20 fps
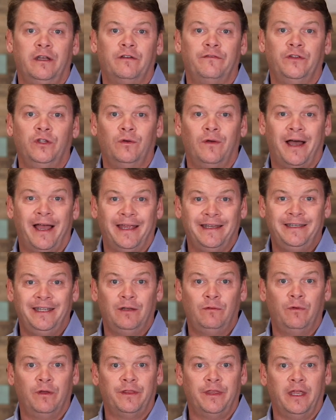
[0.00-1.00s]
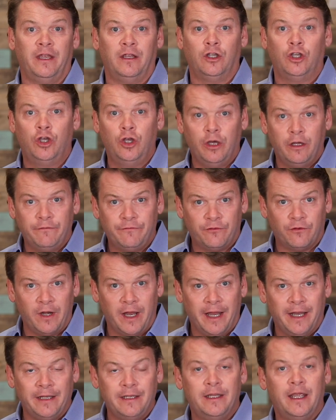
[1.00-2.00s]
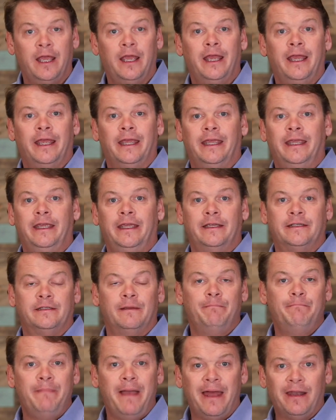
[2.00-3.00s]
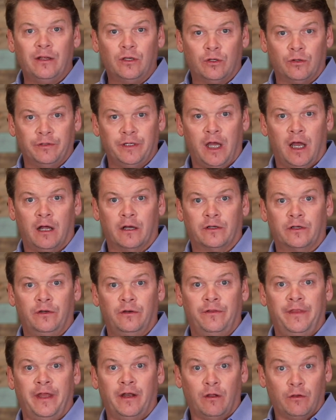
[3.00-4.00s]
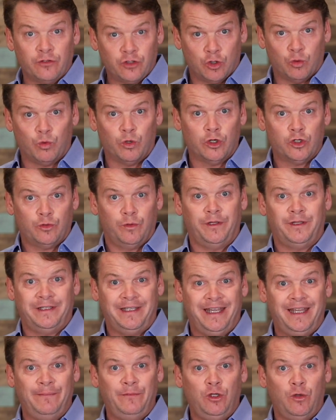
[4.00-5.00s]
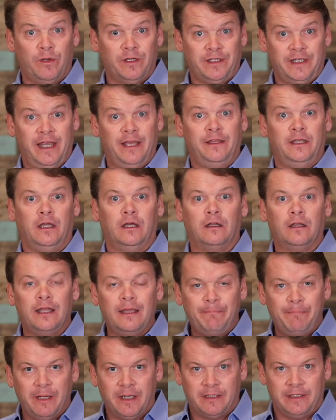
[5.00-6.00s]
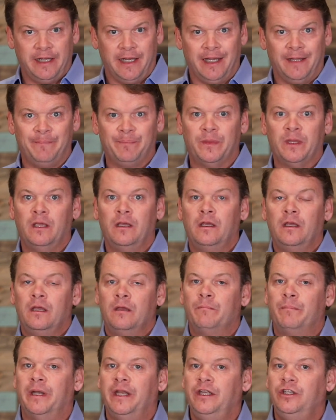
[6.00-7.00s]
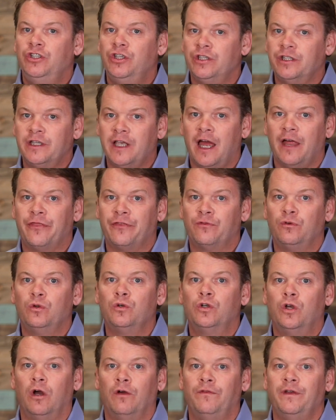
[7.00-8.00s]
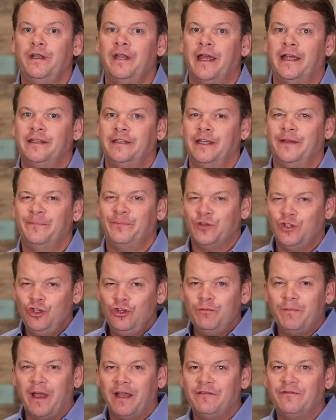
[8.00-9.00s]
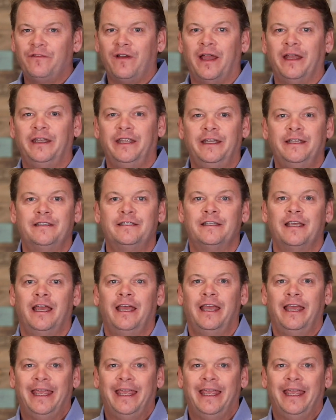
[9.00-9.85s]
interview I did with a good friend. He is a medical doctor that also works with Team USA, the Olympic team, but he just got through COVID-19. You might find his